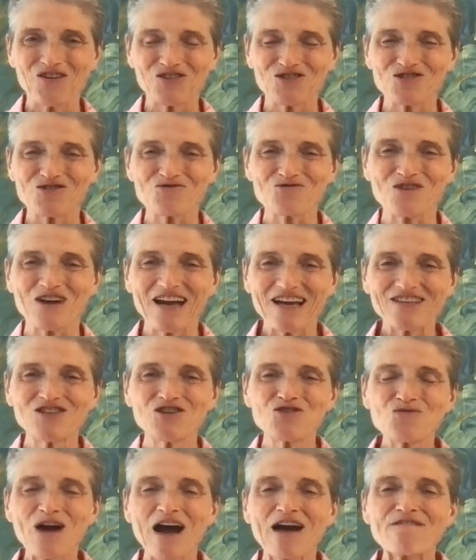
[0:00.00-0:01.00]
So can
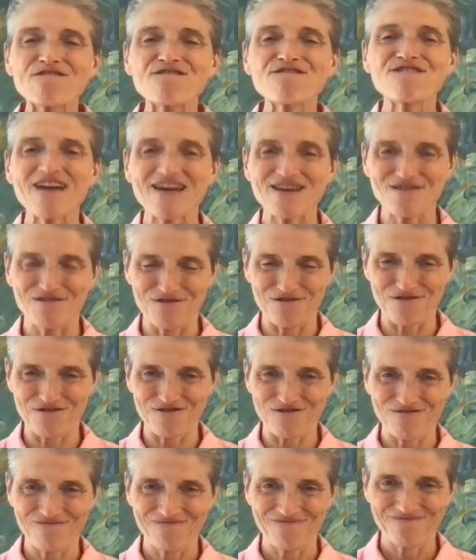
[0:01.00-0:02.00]
you have
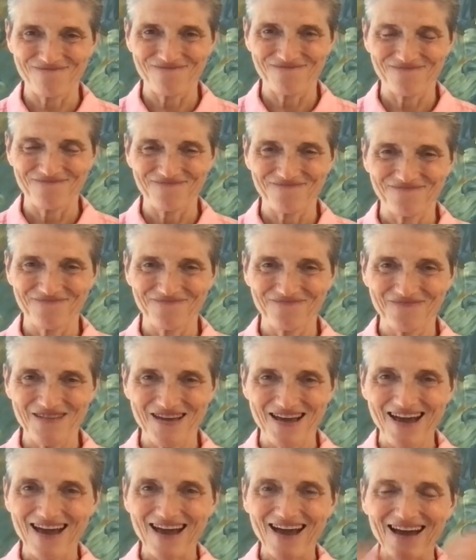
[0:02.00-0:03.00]
faith
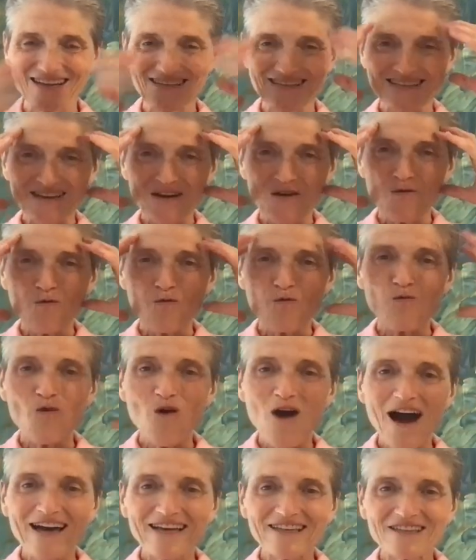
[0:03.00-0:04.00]
and
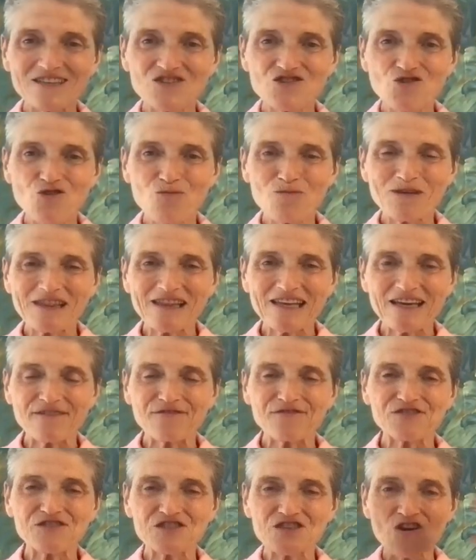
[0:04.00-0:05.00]
widen your
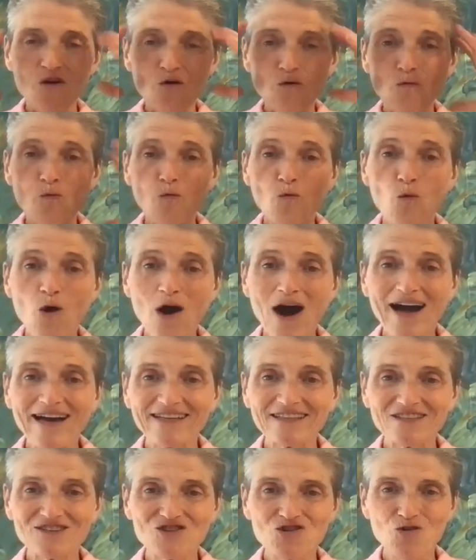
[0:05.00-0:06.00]
beliefs,
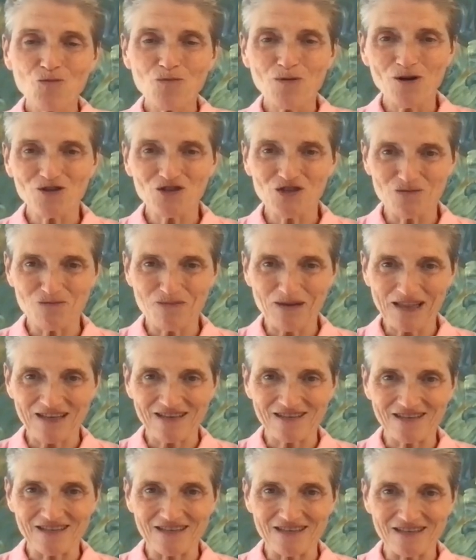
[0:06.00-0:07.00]
widen your
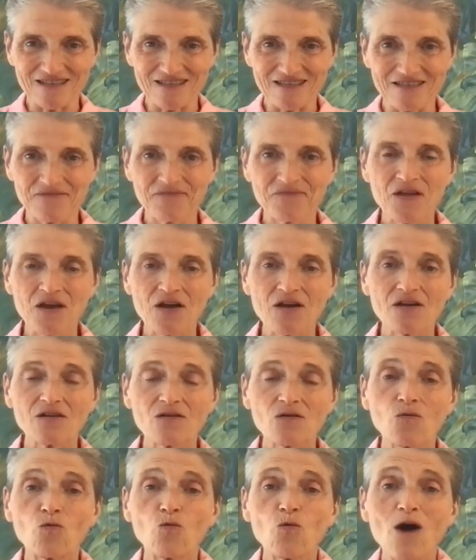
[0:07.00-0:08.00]
possibilities,
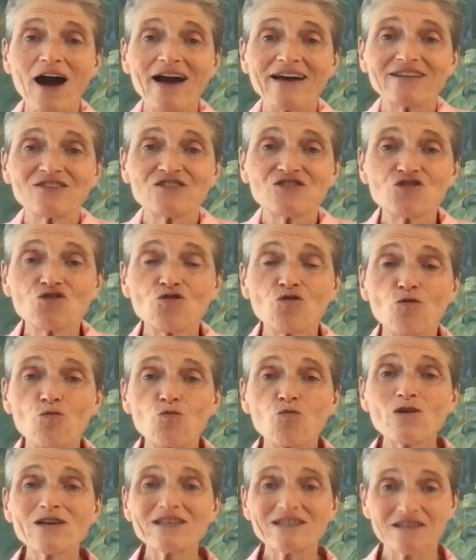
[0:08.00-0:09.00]
widen your
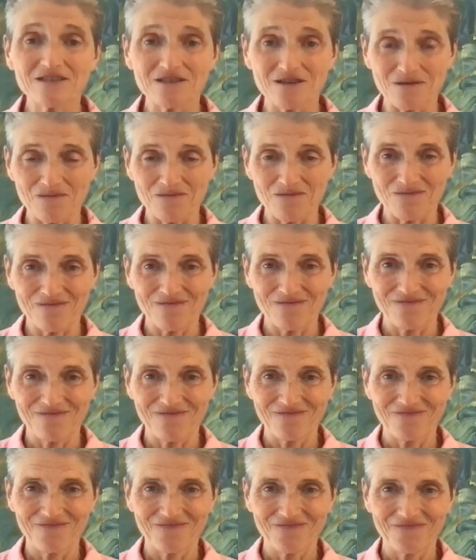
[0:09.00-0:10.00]
wisdom,
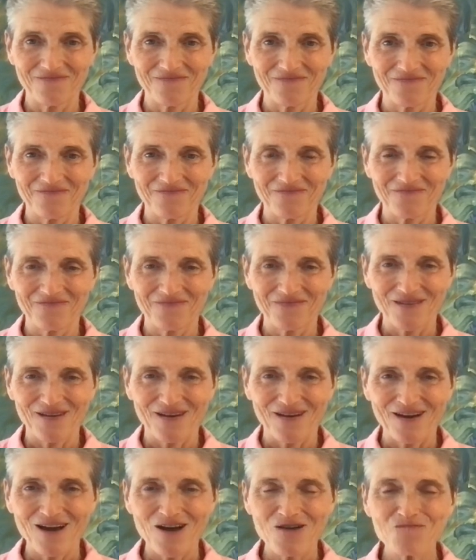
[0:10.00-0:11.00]

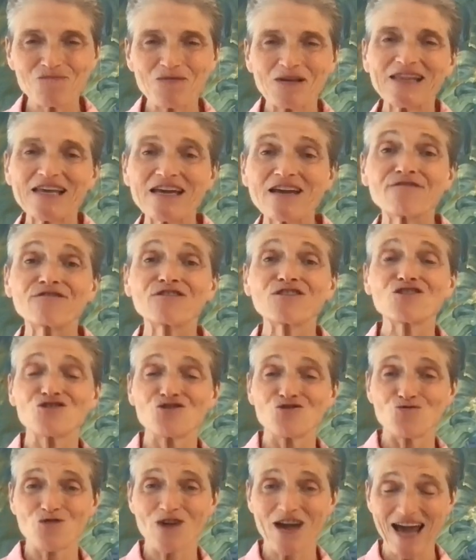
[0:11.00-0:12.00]
and believe that
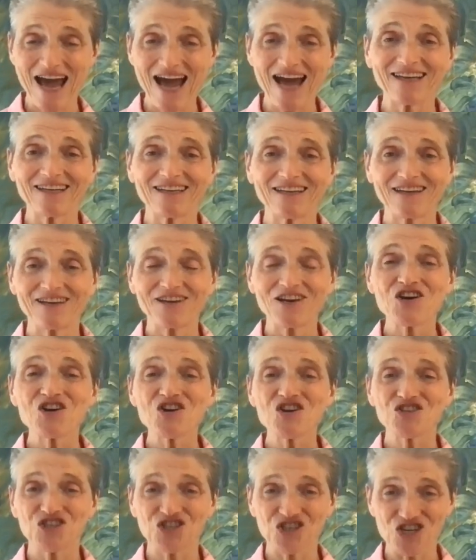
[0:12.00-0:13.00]
you can
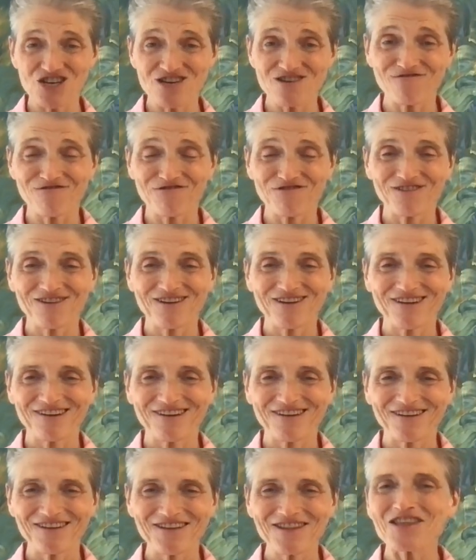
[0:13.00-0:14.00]
achieve
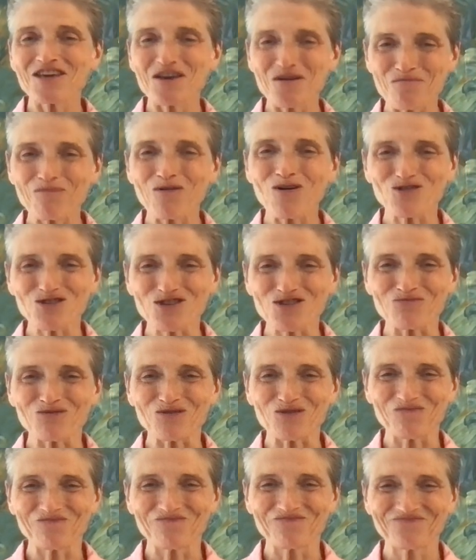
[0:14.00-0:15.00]
the
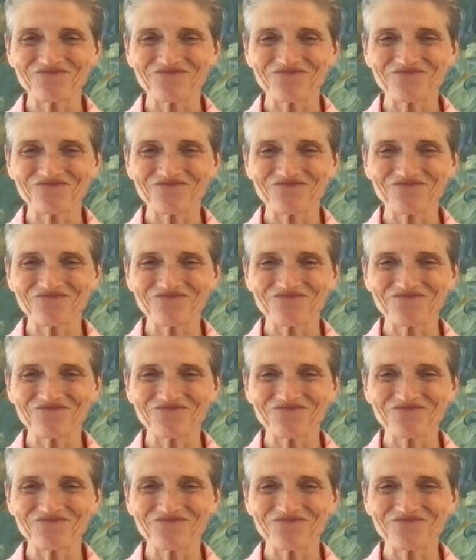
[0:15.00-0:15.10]
impossible?